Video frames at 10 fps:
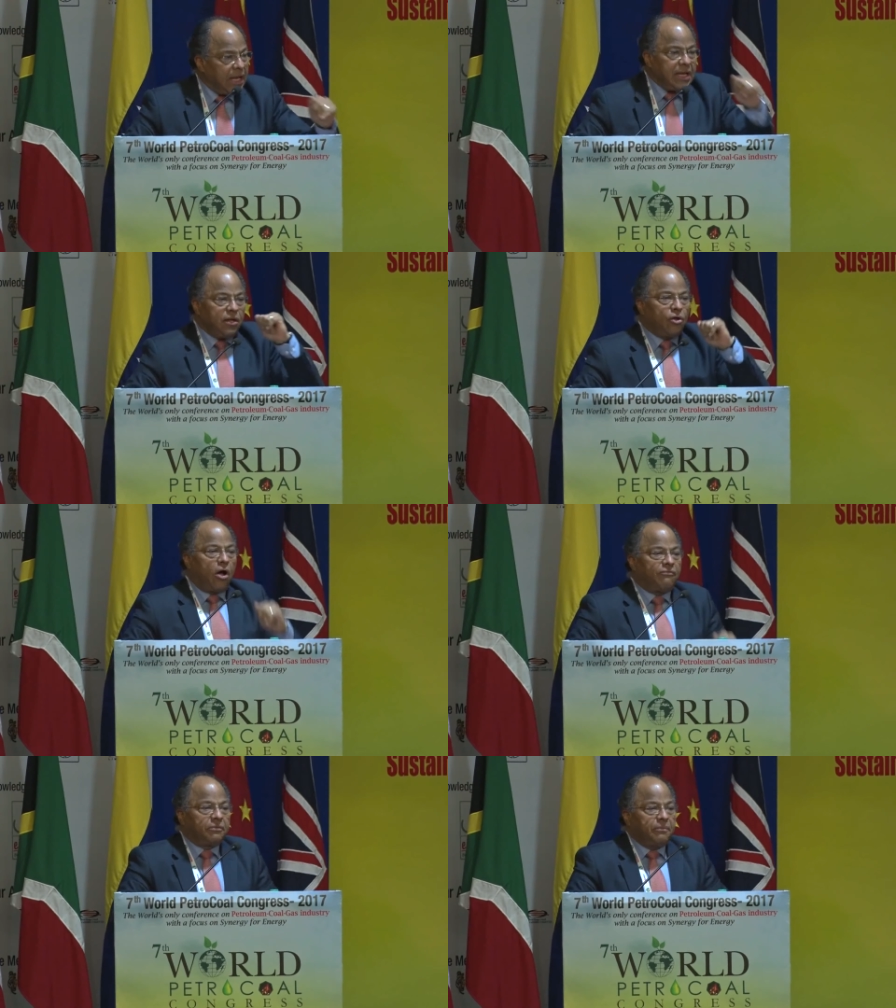in
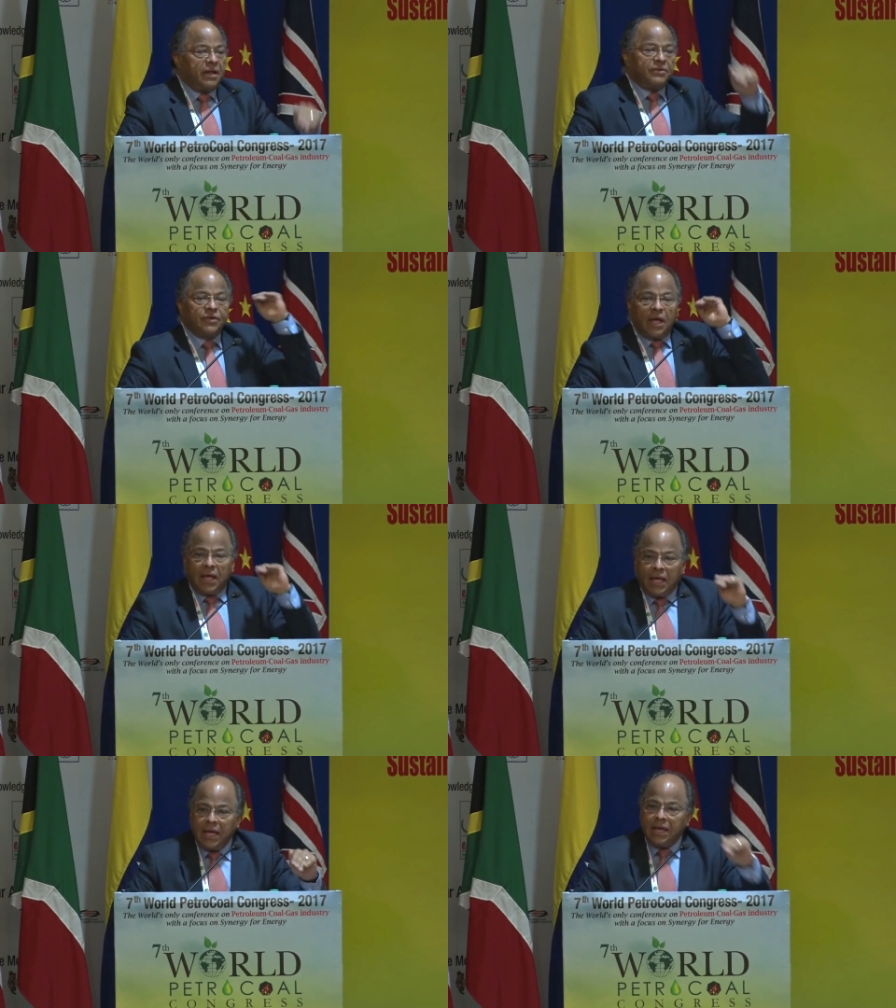governments,
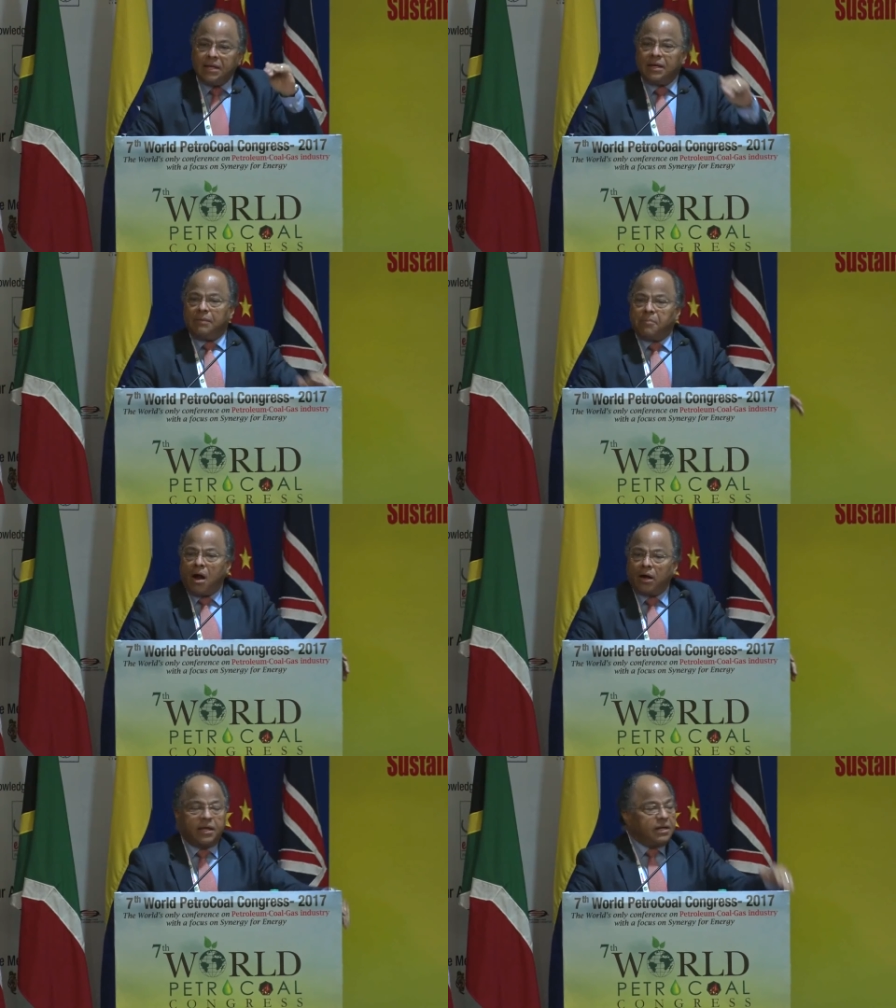in
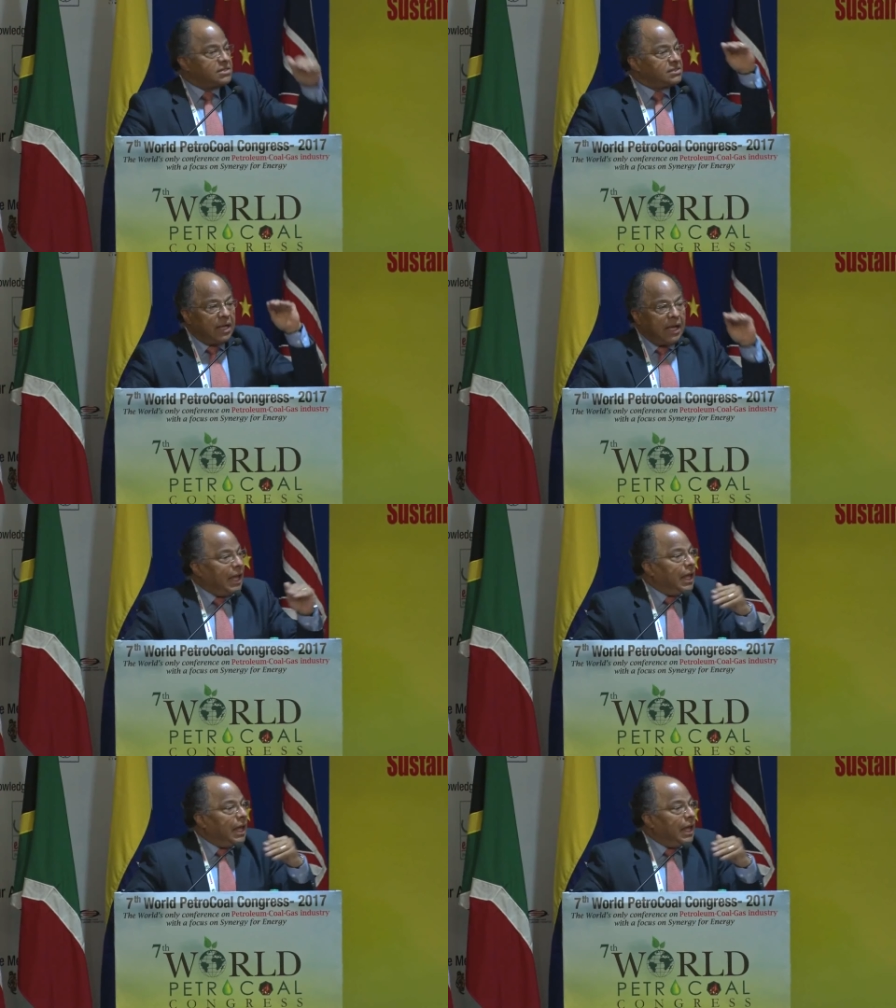markets.